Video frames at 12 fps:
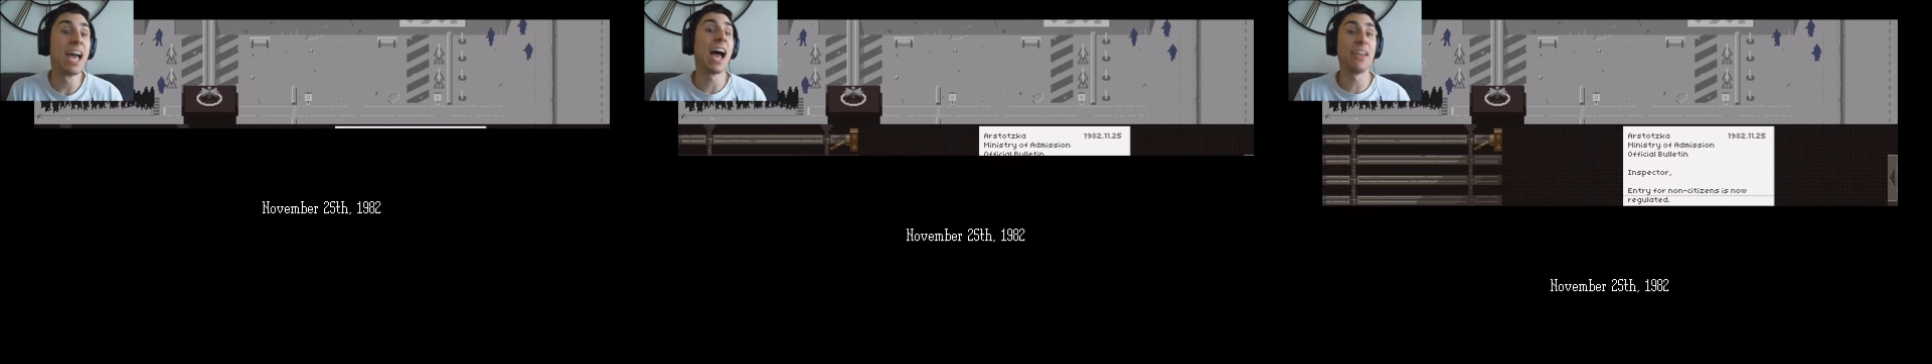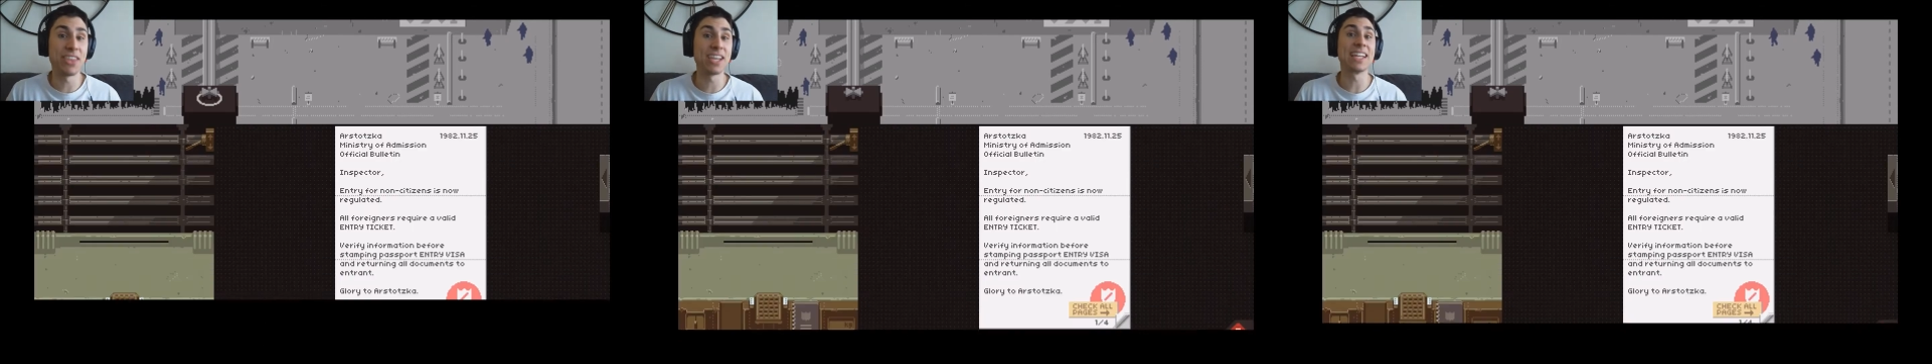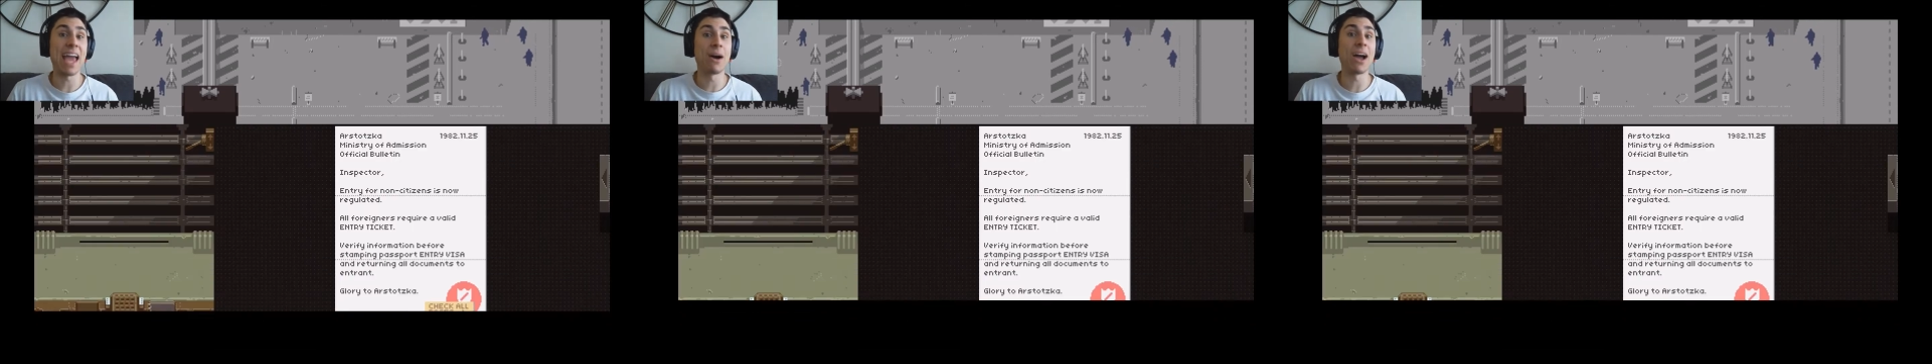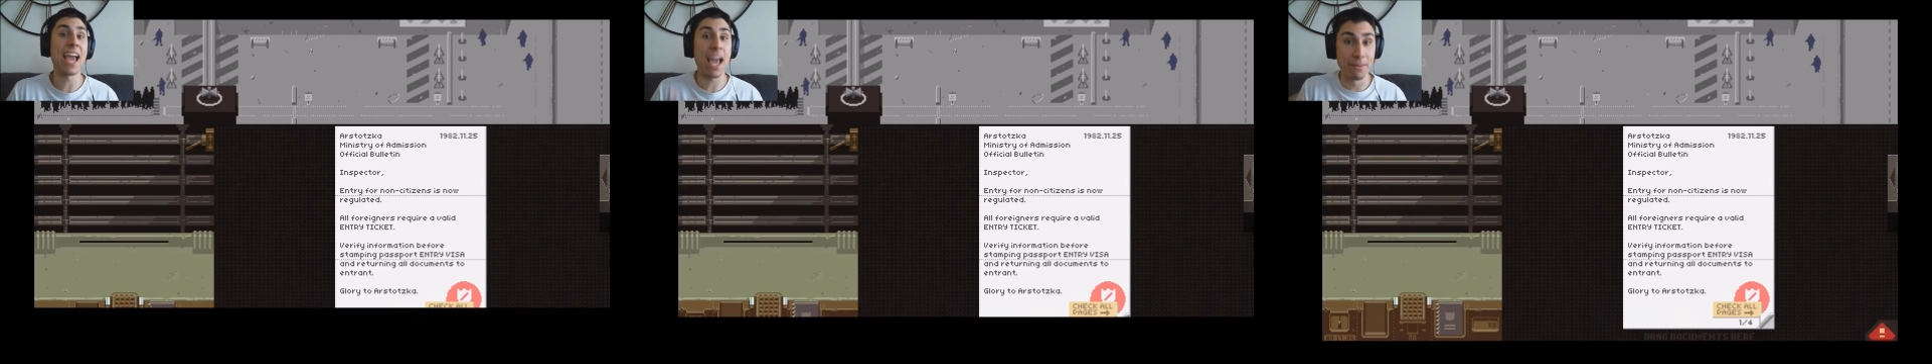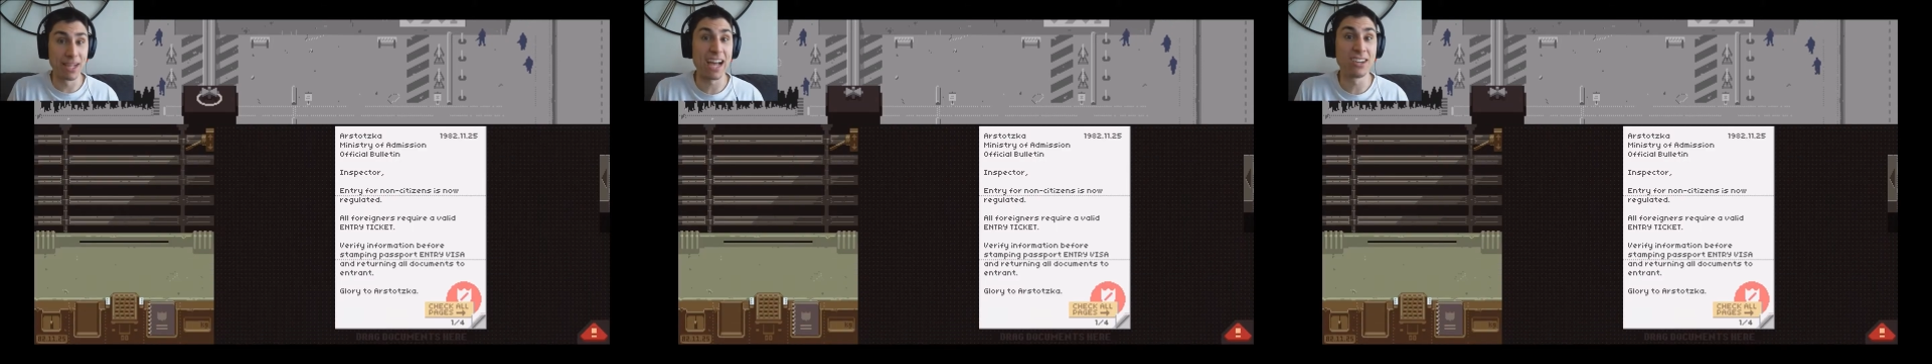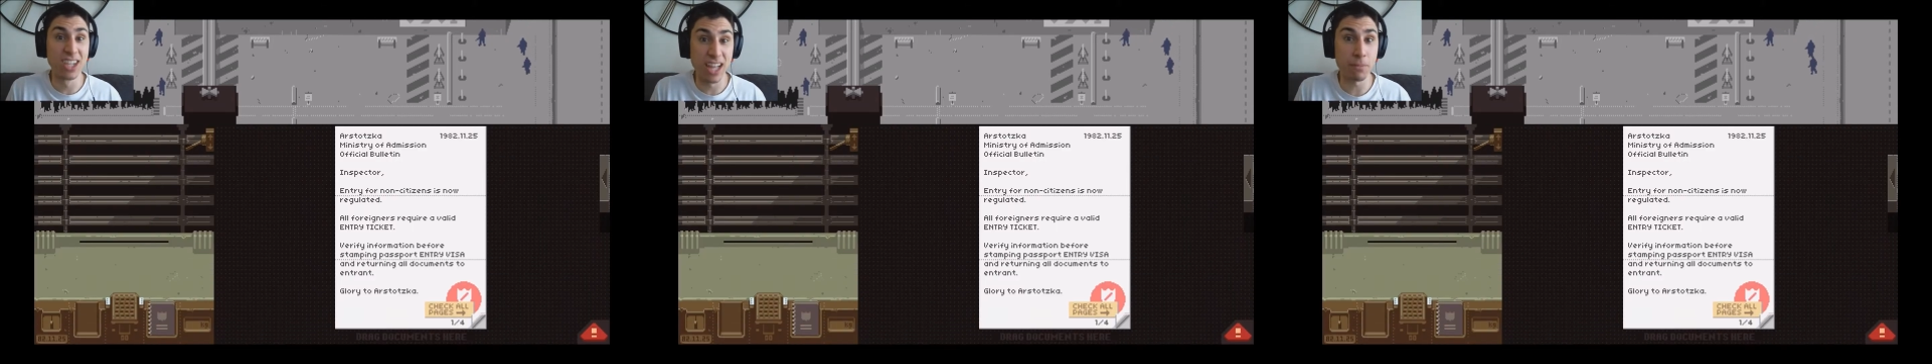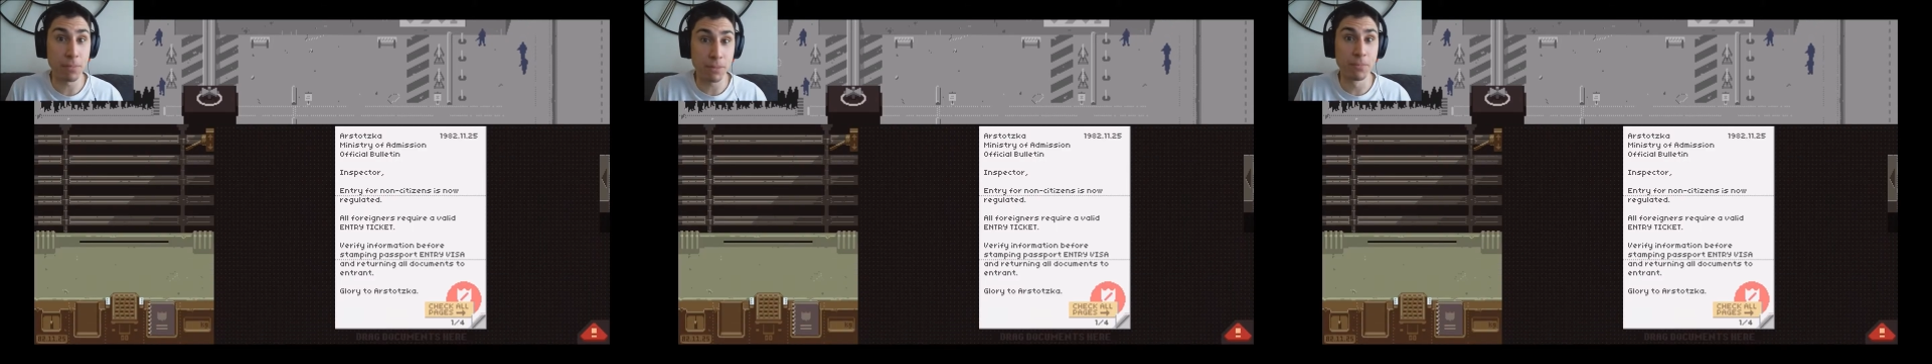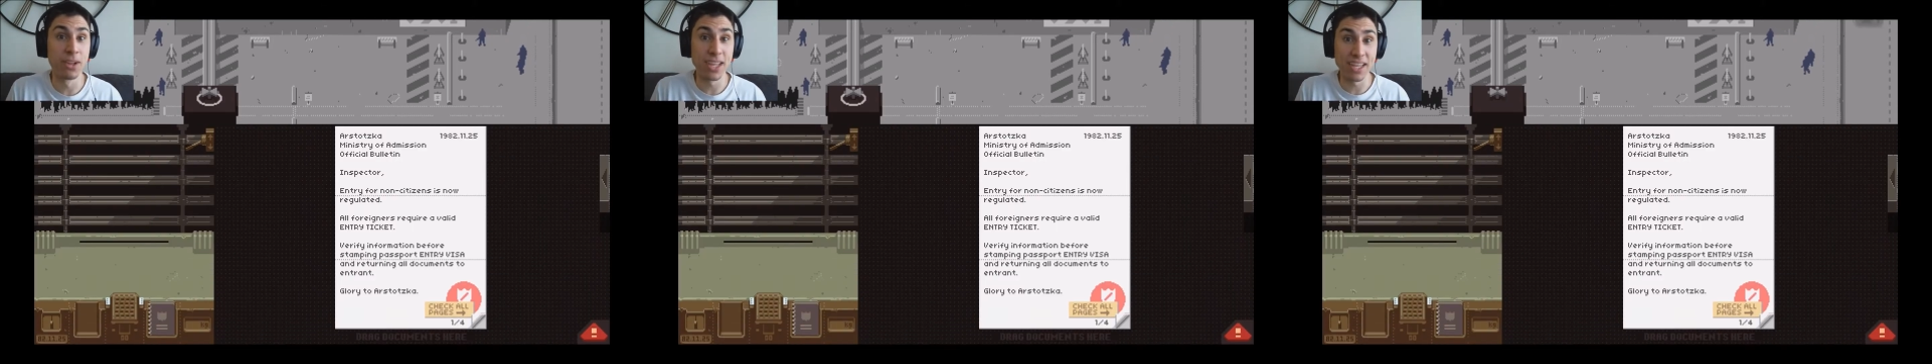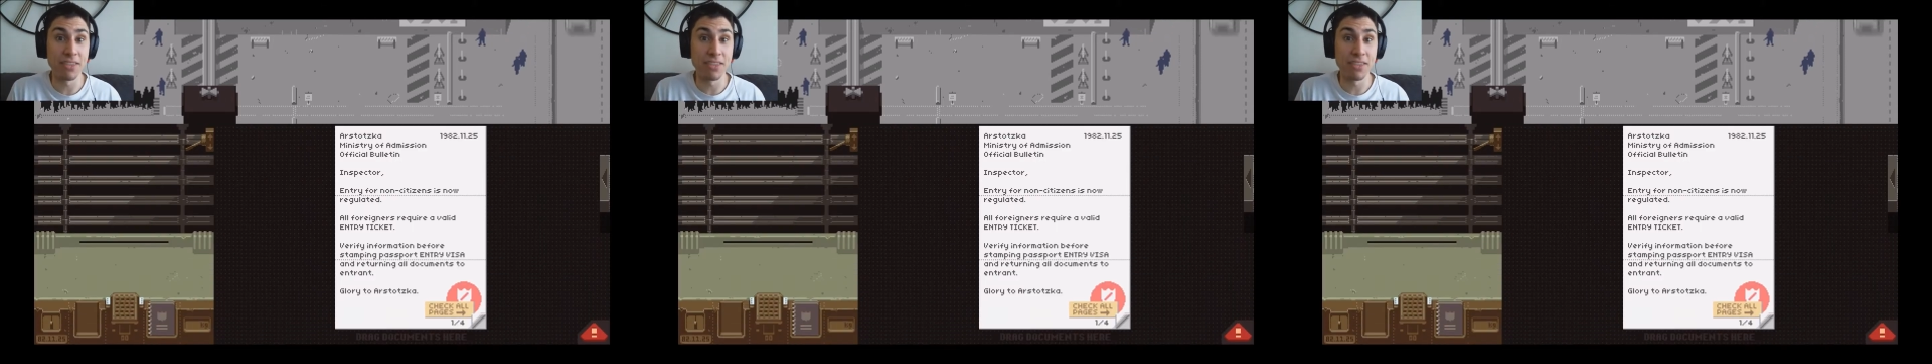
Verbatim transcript: I think now I am allowed to let people in